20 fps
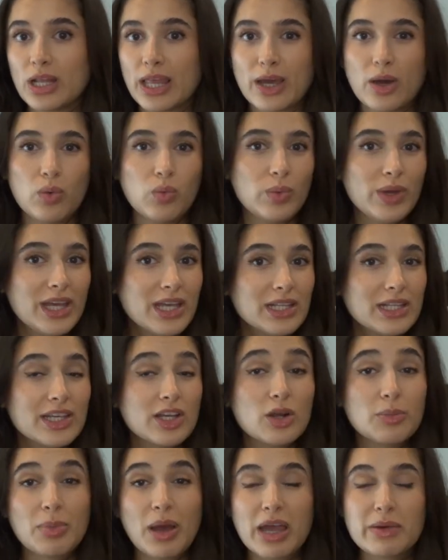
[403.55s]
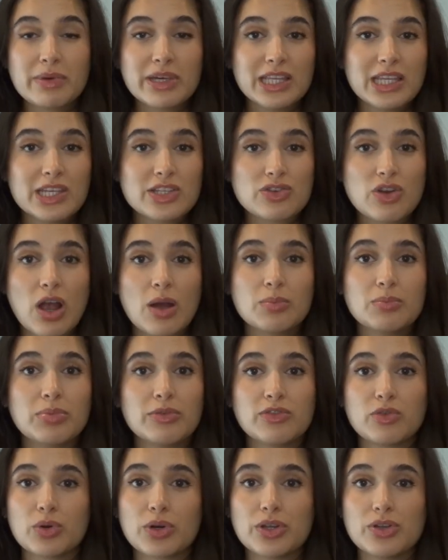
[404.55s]
like a weekly or bi-weekly scrub
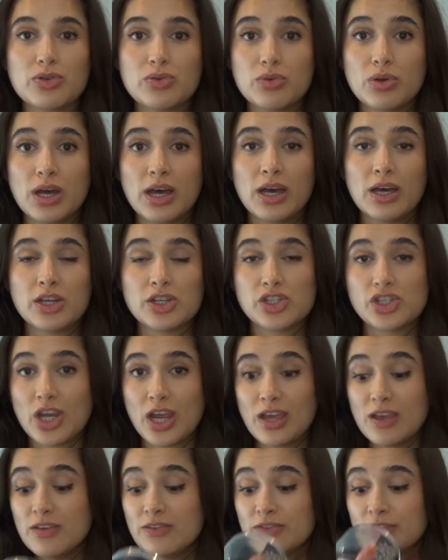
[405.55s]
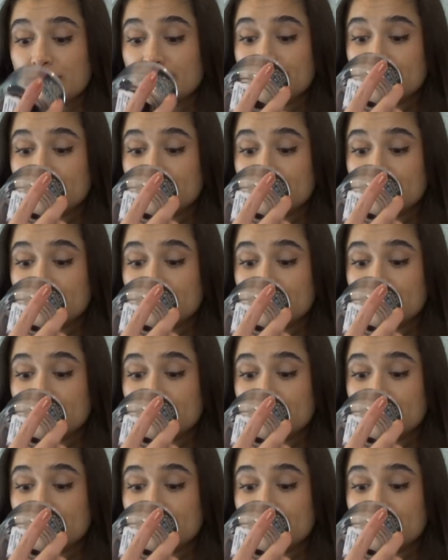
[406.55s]
before you uh, shave.